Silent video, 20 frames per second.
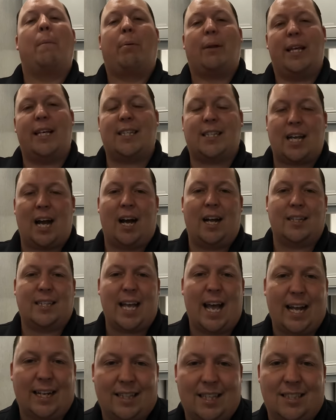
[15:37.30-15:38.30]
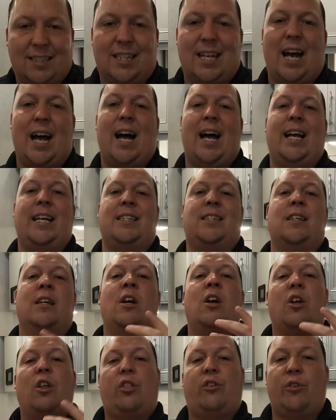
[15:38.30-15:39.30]
Please contact us, guys,
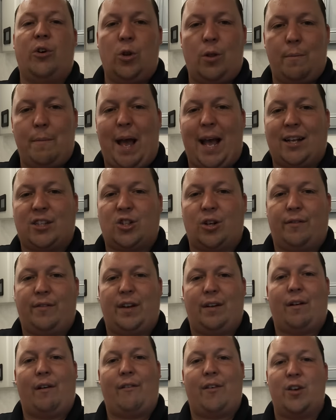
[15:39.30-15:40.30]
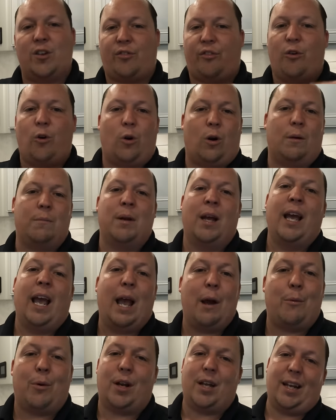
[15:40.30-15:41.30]
through the Matt's RV Reviews form,
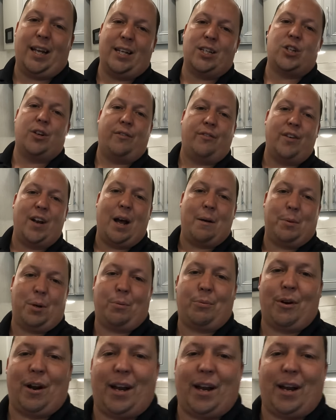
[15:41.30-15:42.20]
and we're going to get you a phenomenal